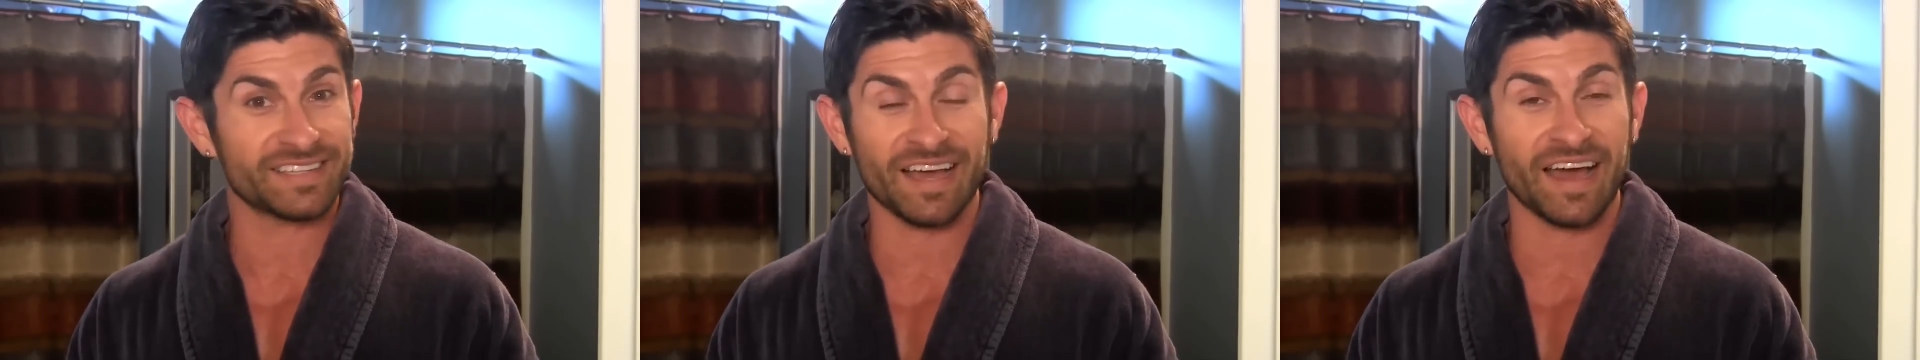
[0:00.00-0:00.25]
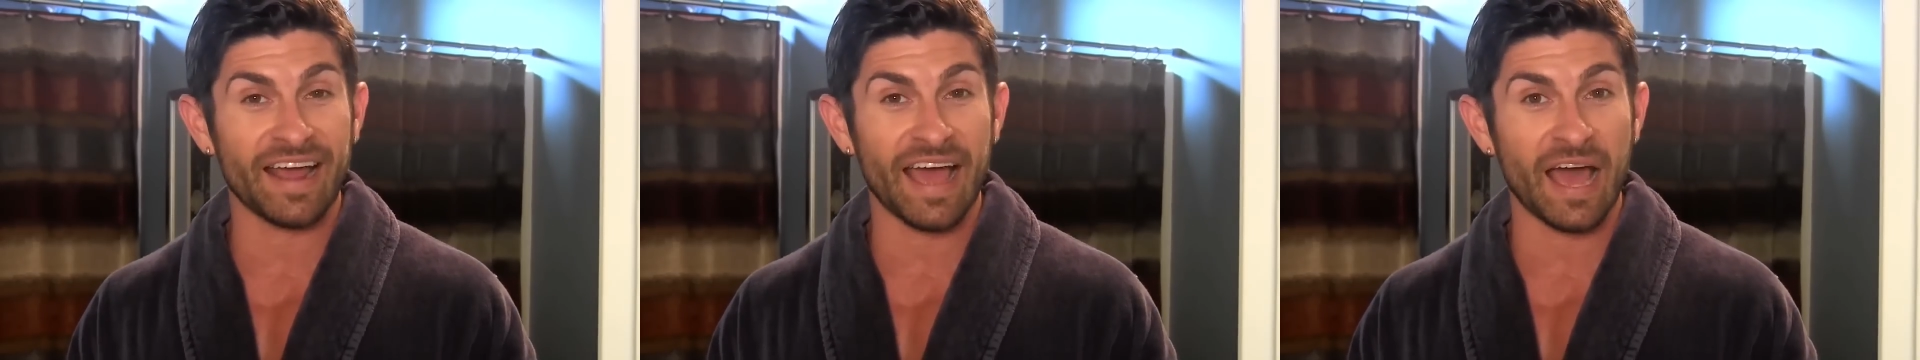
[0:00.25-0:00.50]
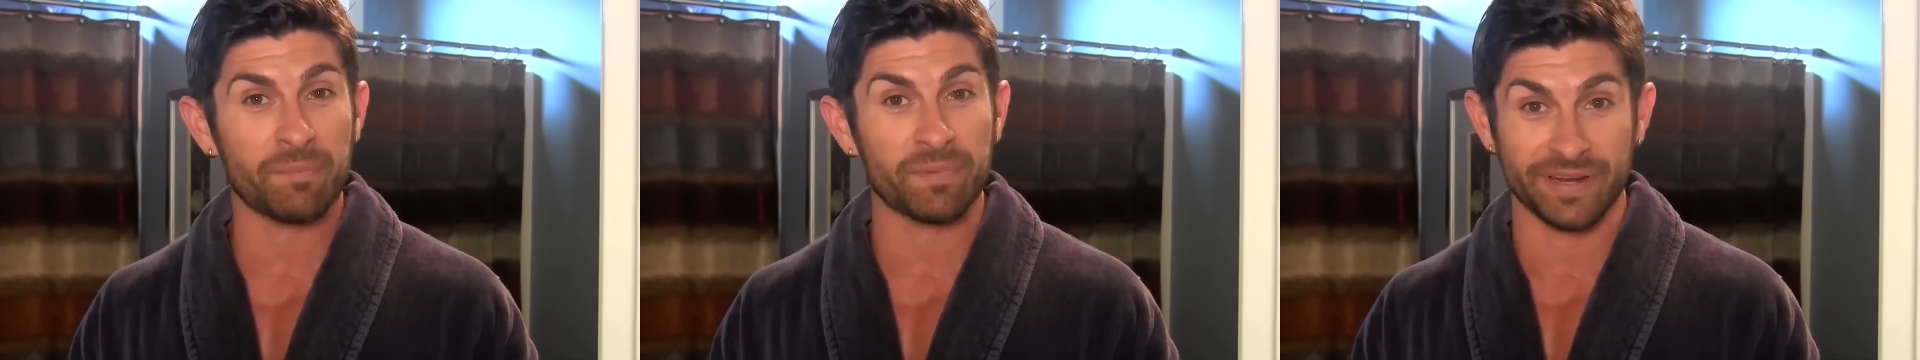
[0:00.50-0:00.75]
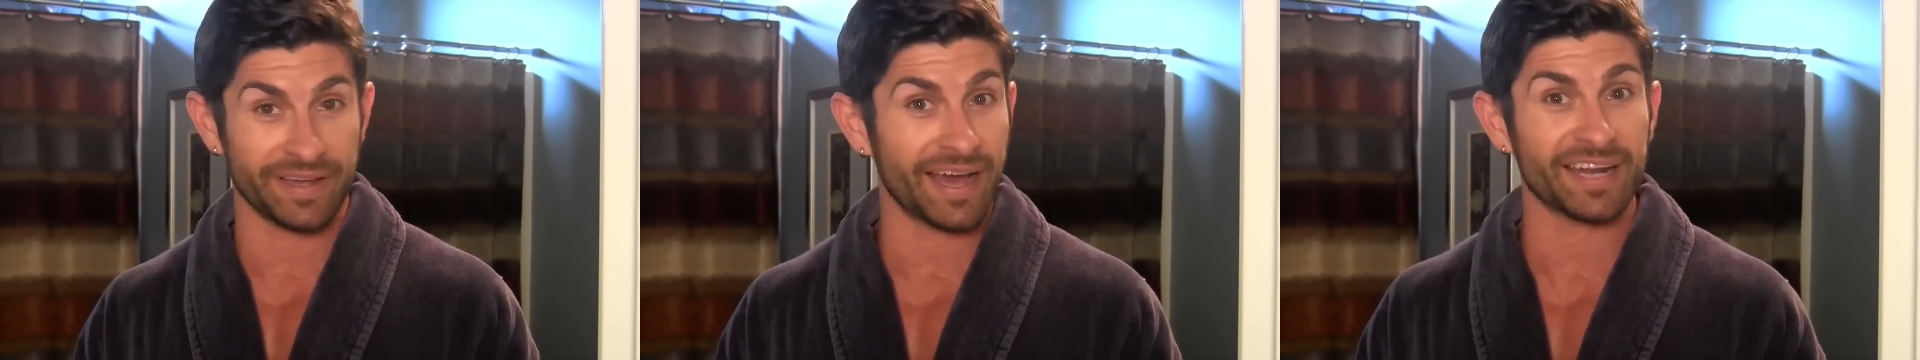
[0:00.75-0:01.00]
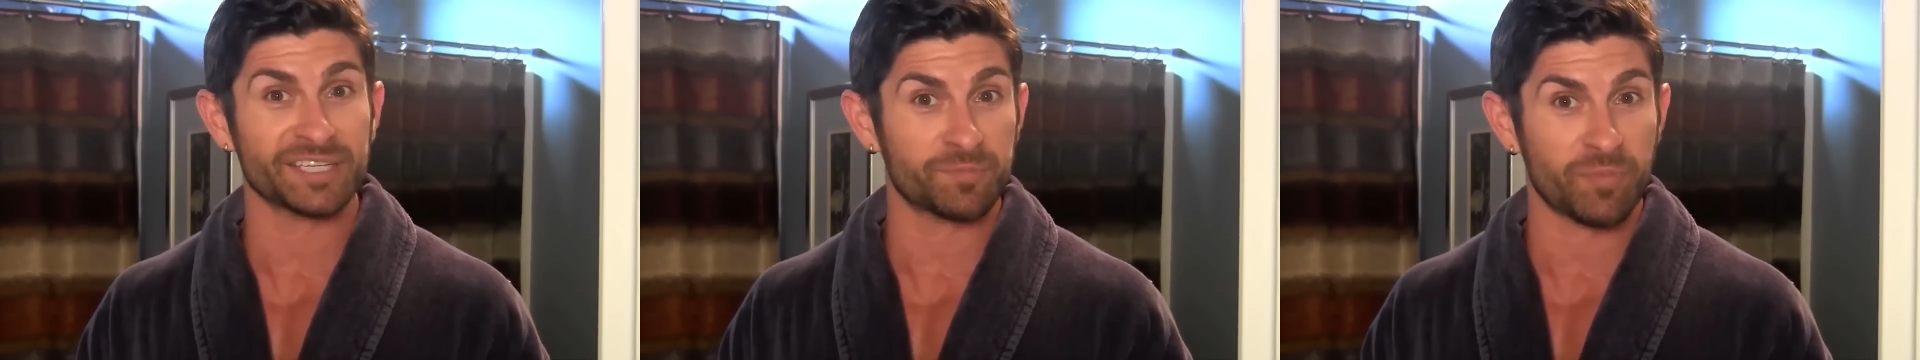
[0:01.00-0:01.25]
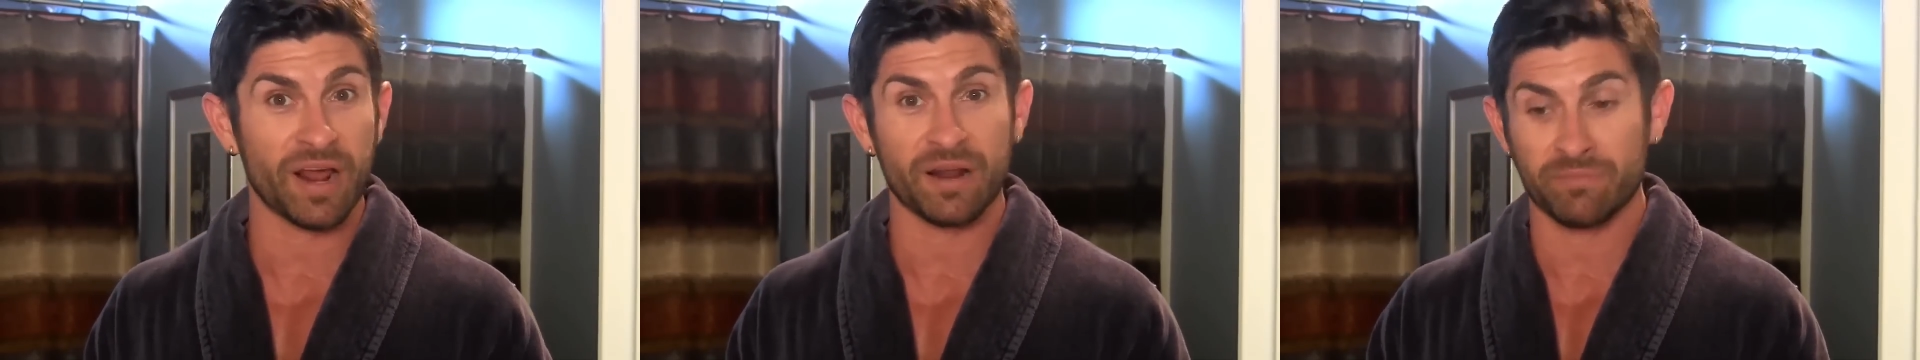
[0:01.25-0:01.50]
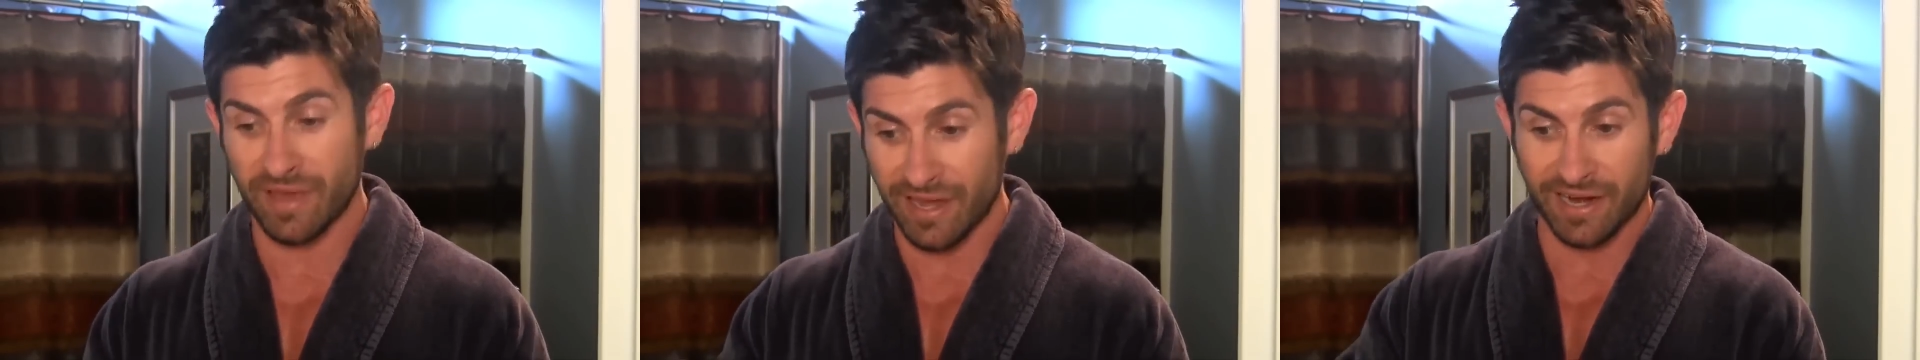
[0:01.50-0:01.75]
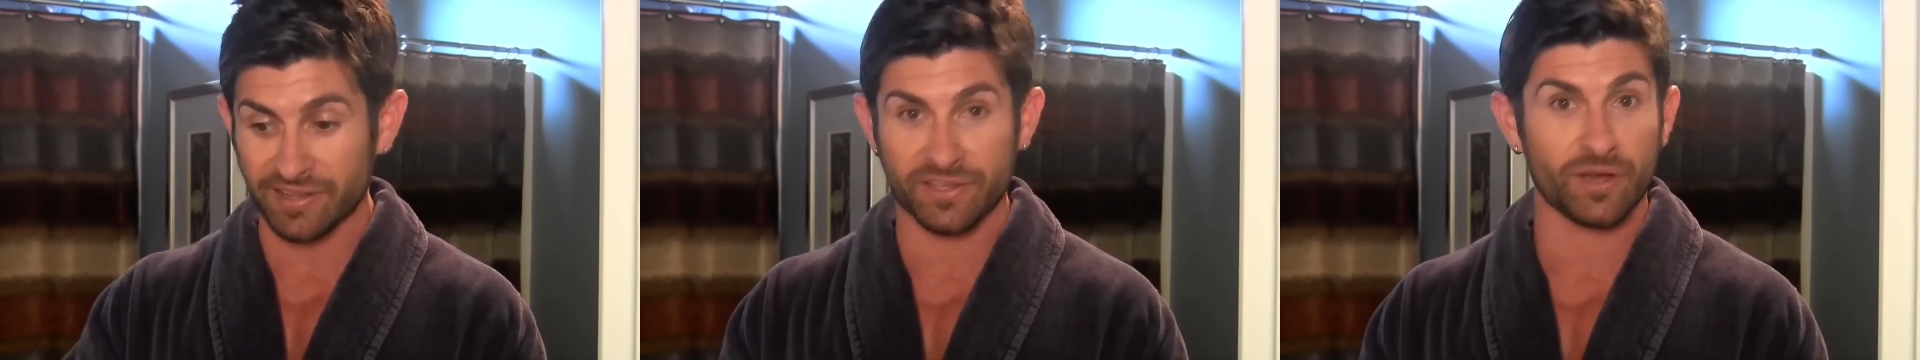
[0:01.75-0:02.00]
It's got to happen. You got to spread them.
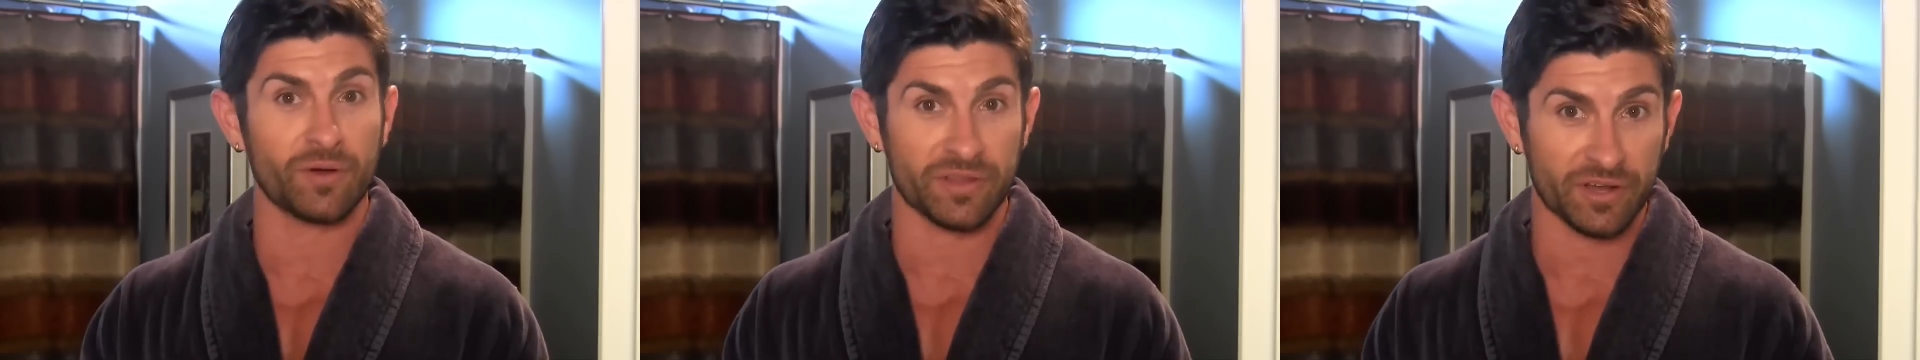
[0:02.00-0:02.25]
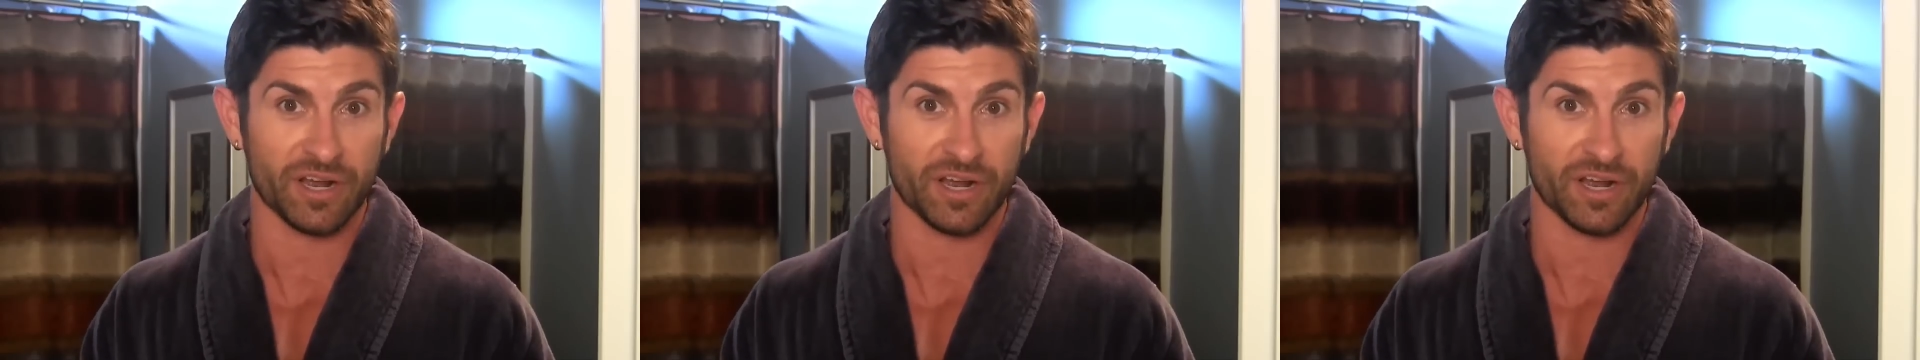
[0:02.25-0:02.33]
They got to do it.